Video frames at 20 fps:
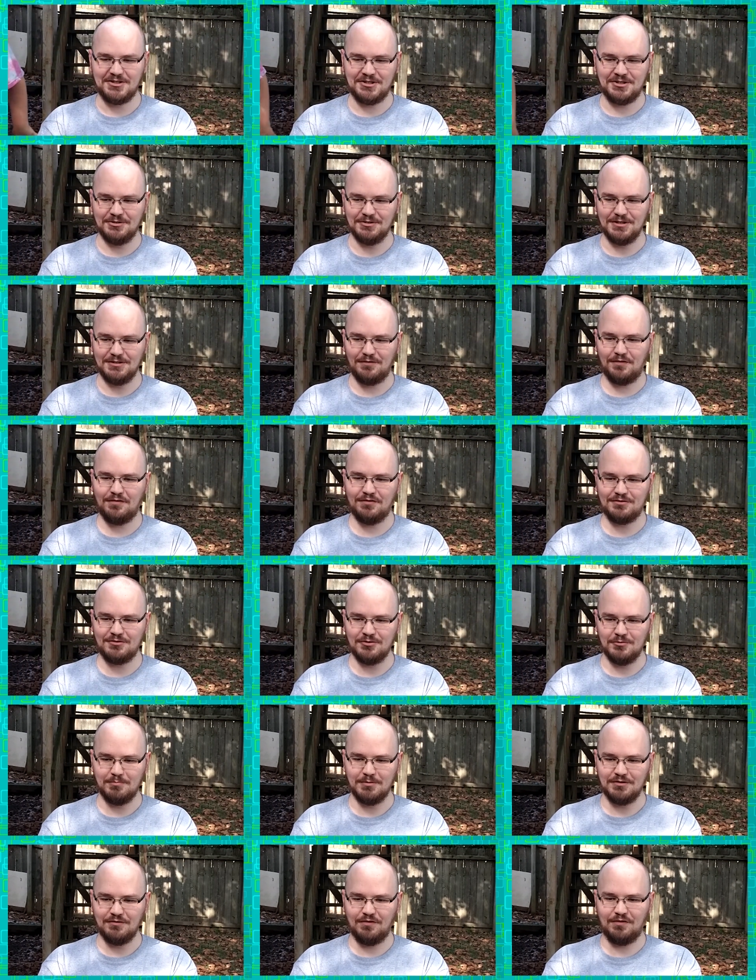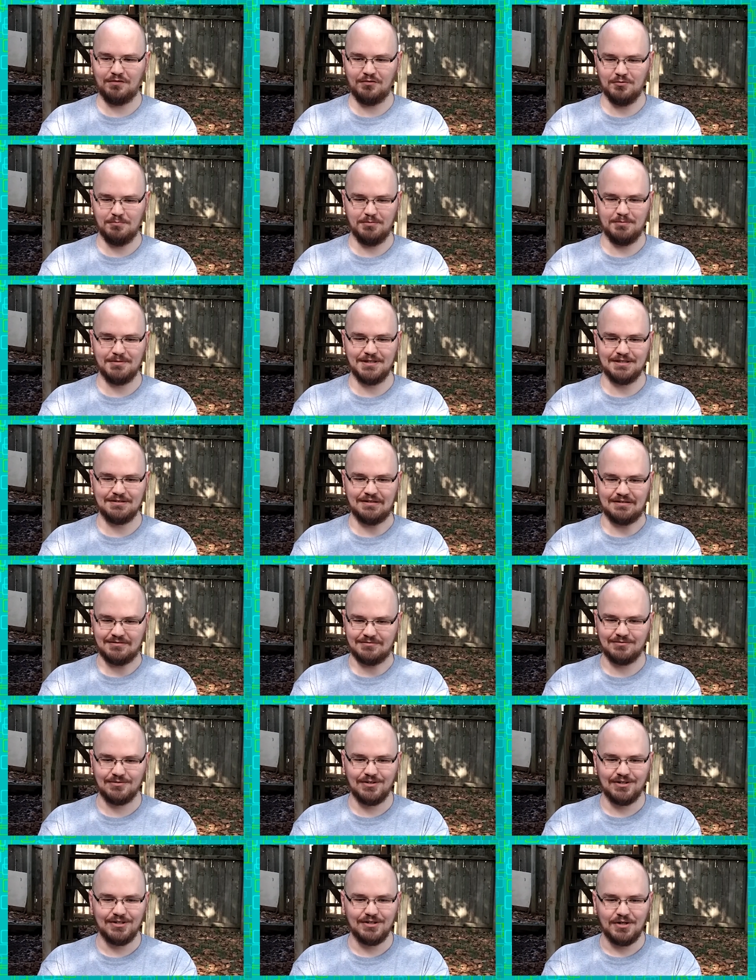Kill that stupid Superman.
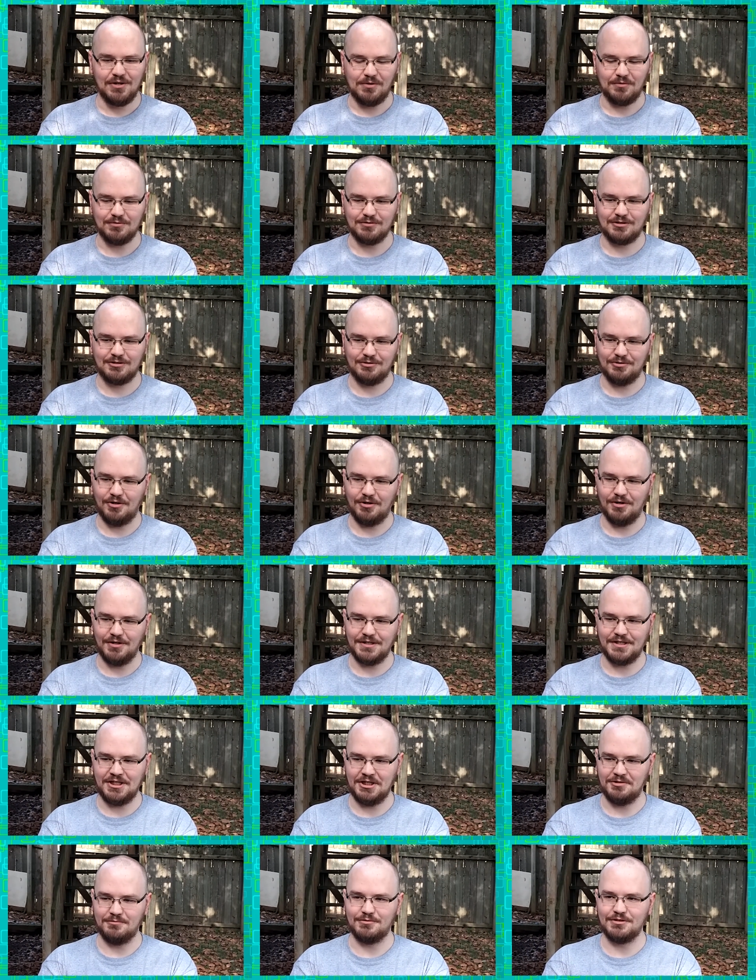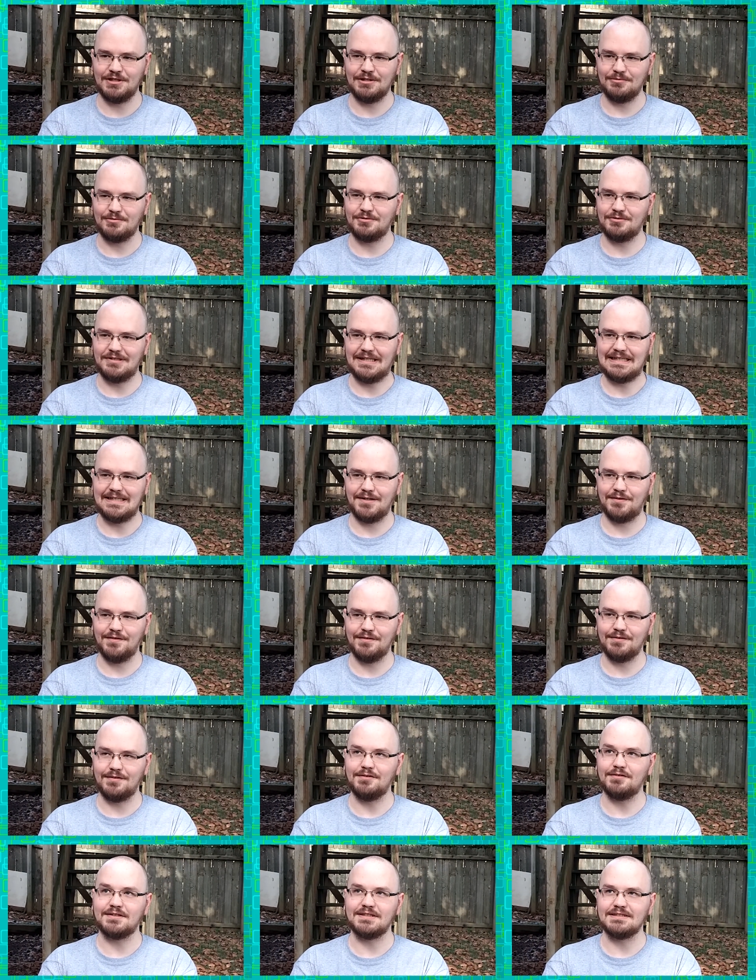Clark Kent without
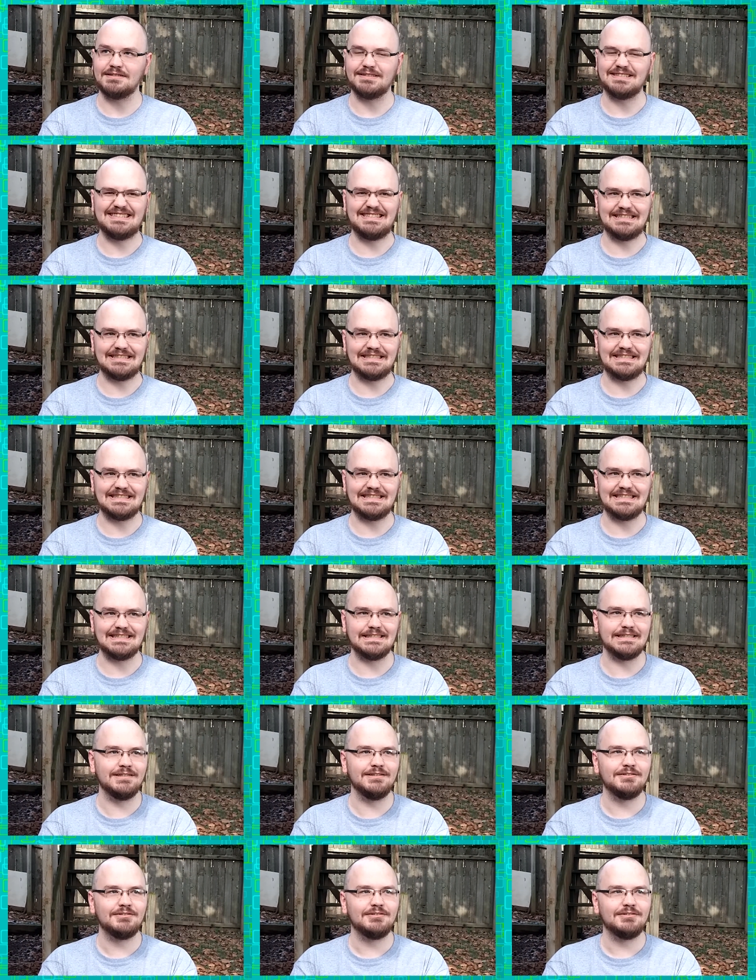glasses darn.